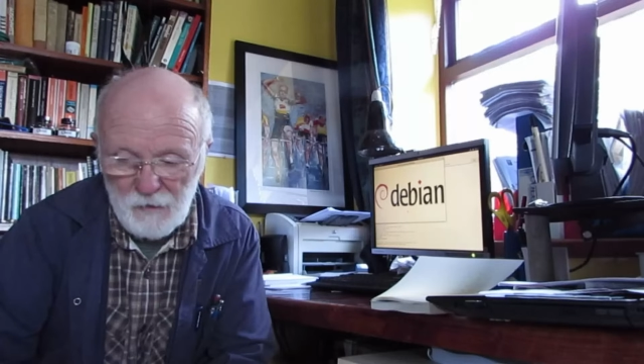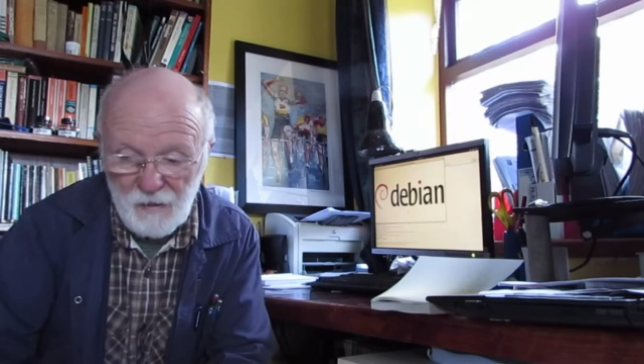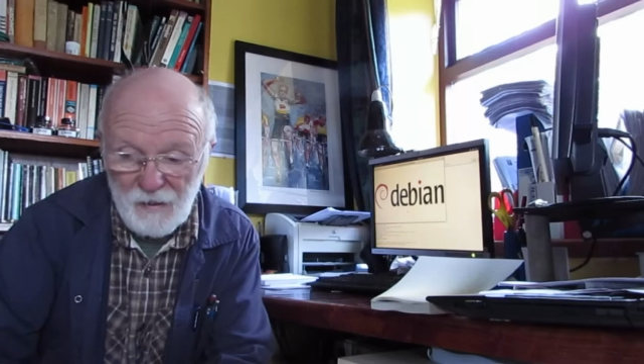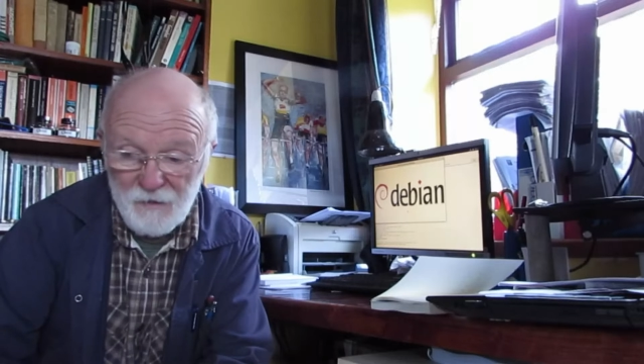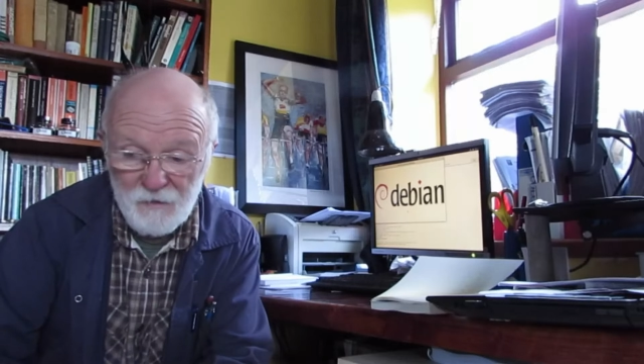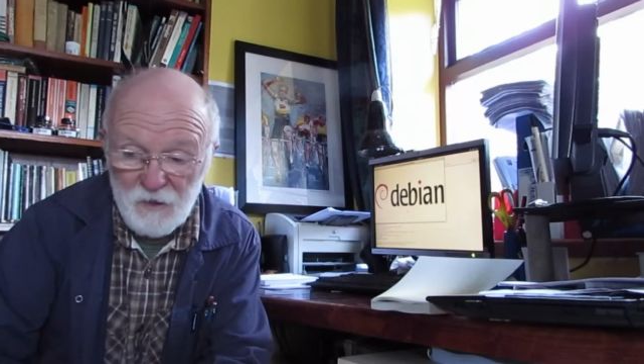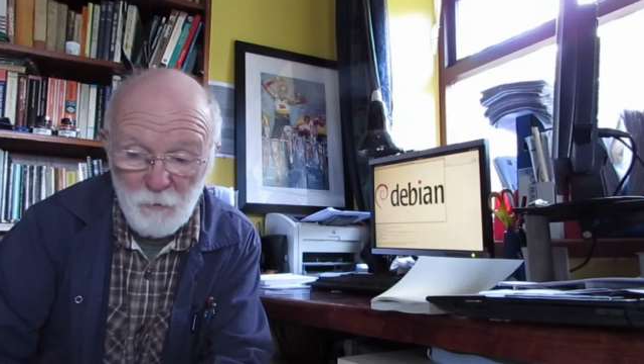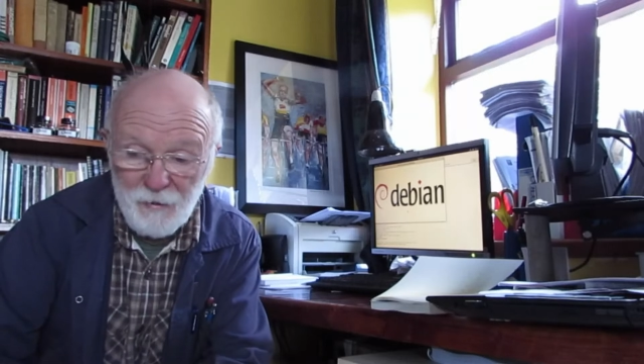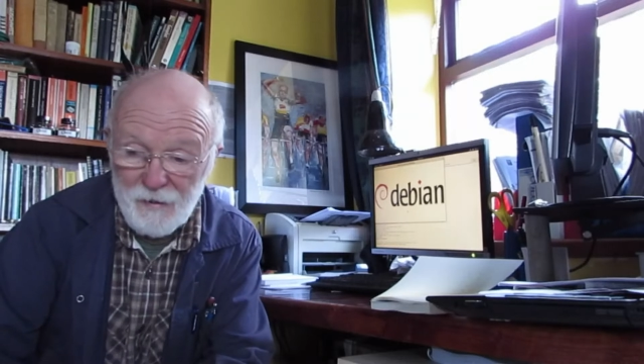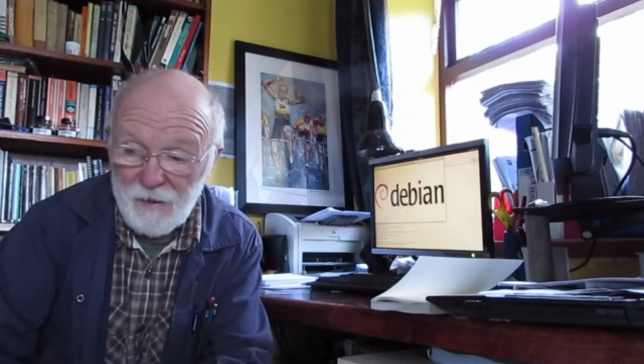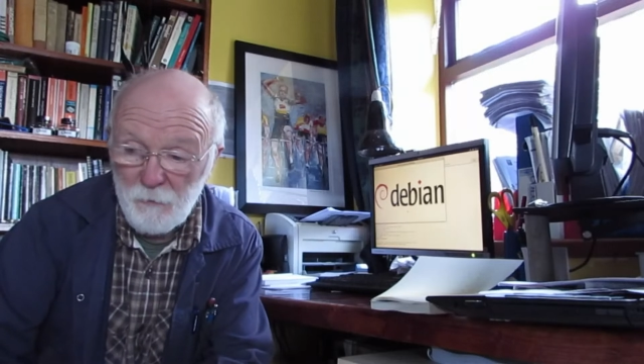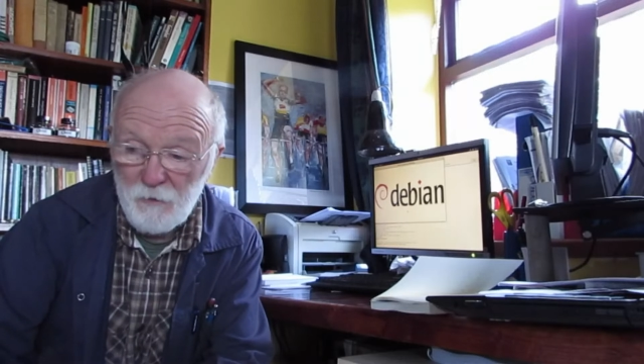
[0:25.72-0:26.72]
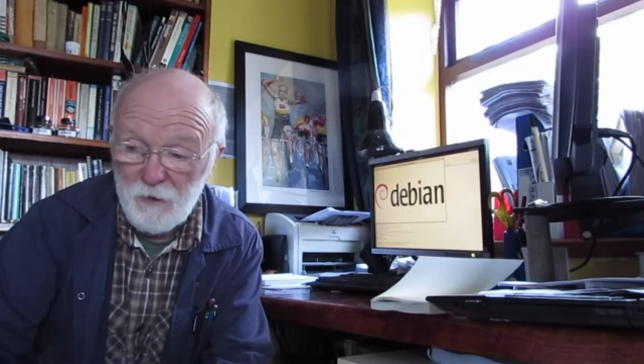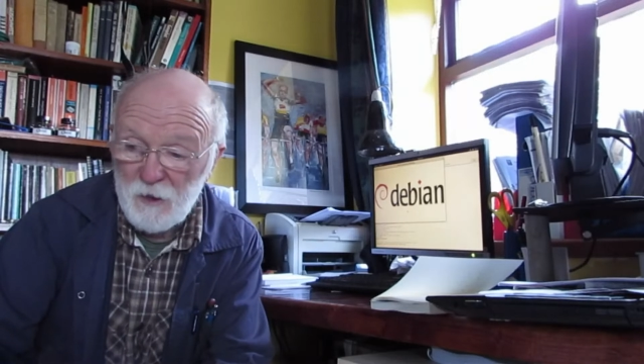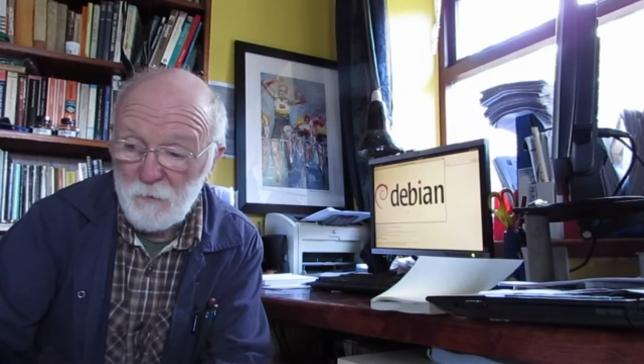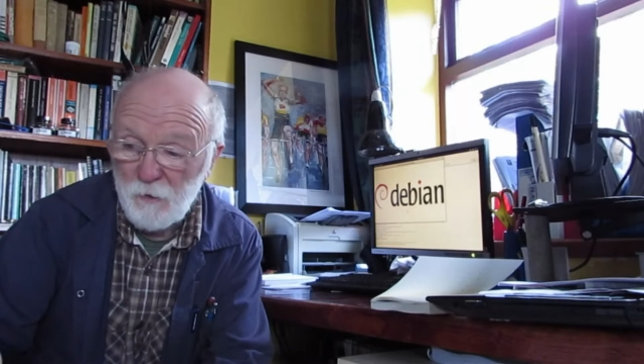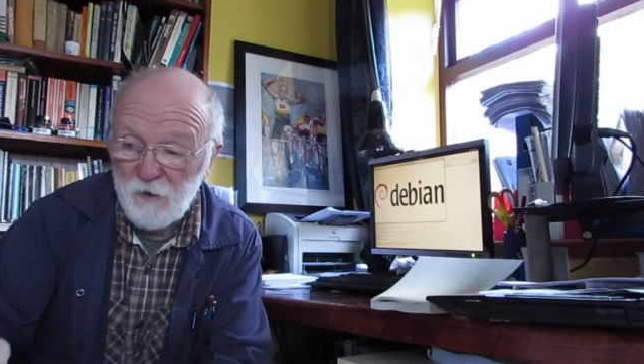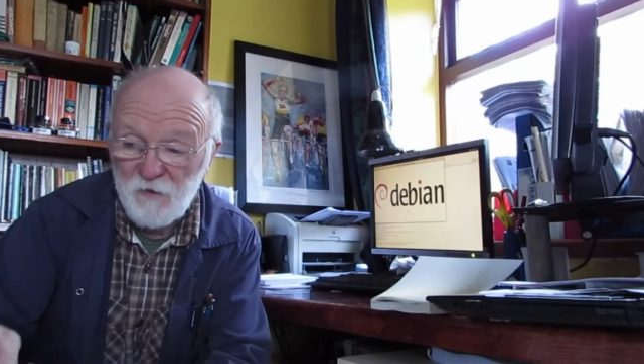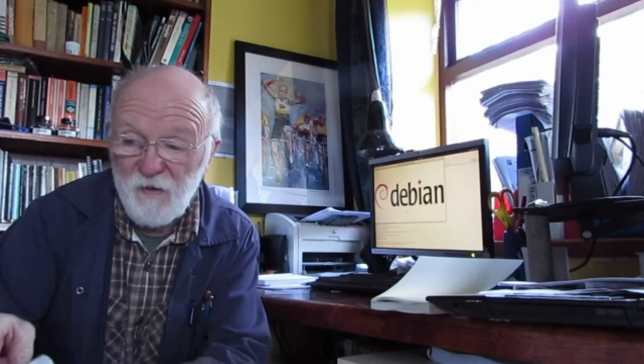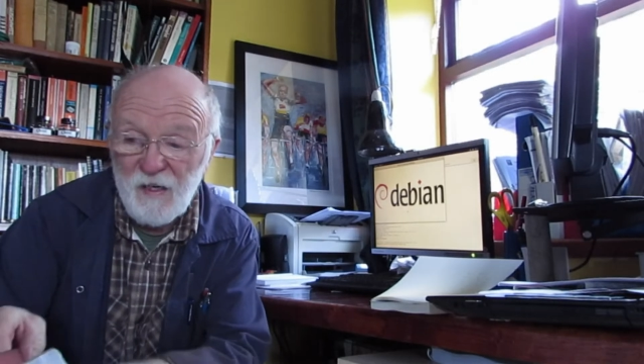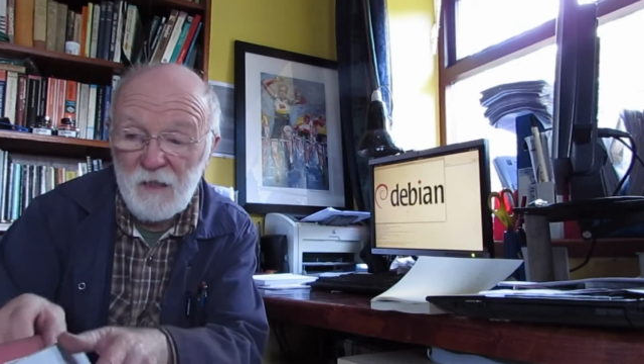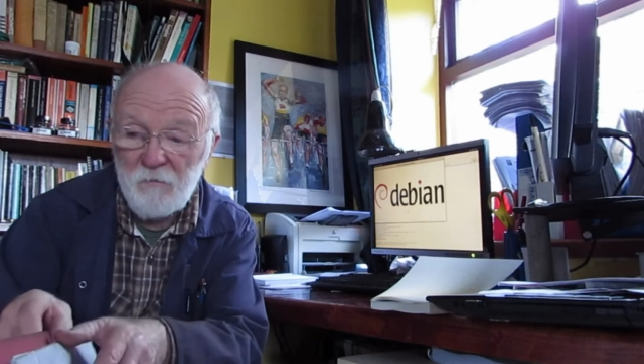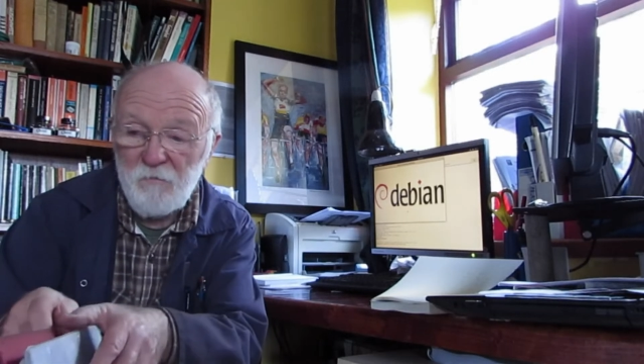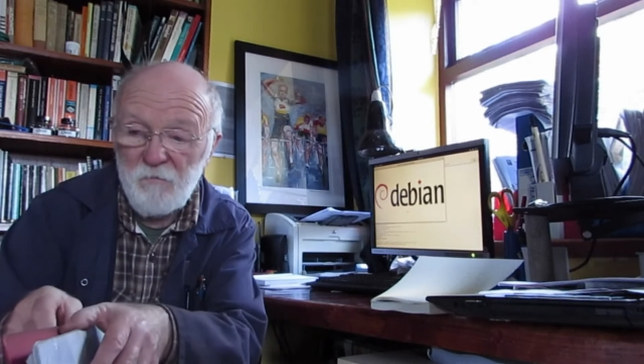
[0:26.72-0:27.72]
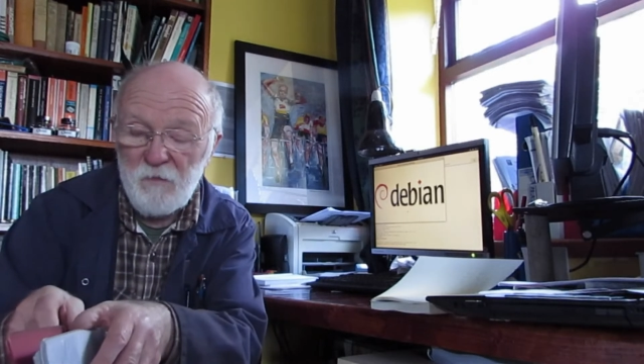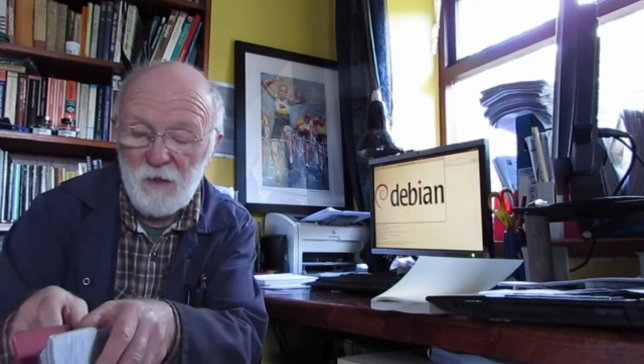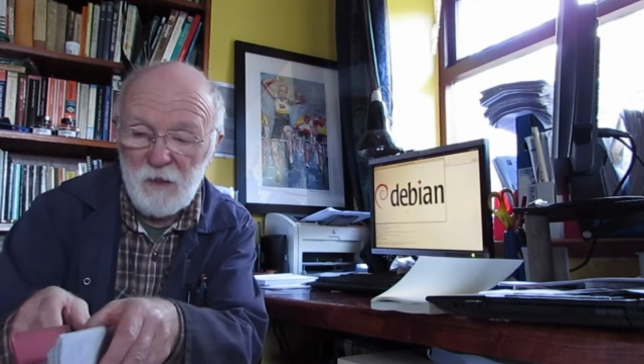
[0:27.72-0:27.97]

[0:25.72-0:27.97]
And it's quite adequate. This book's fine